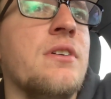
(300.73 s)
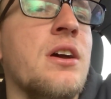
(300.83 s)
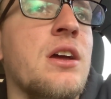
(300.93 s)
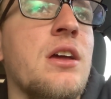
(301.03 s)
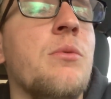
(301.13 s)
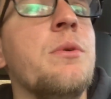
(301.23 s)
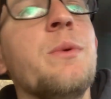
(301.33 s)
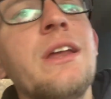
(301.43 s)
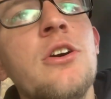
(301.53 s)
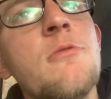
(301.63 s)
Uh, when we
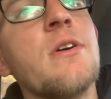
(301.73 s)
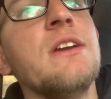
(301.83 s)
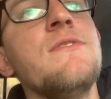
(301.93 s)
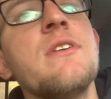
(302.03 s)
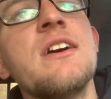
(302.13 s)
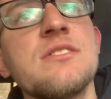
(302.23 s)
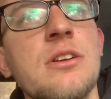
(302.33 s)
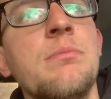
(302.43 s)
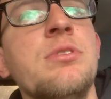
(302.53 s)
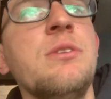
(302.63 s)
get home, I'll give you guys a
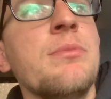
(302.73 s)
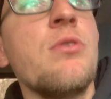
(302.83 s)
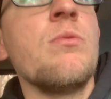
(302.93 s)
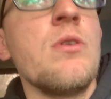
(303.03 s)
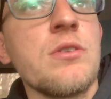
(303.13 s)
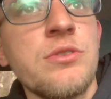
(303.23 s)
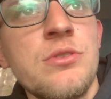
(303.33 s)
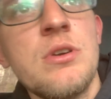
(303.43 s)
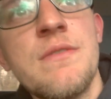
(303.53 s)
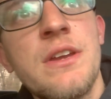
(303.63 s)
complete boat
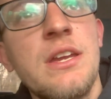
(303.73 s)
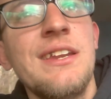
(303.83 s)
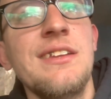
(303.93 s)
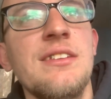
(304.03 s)
walkthrough of it. It is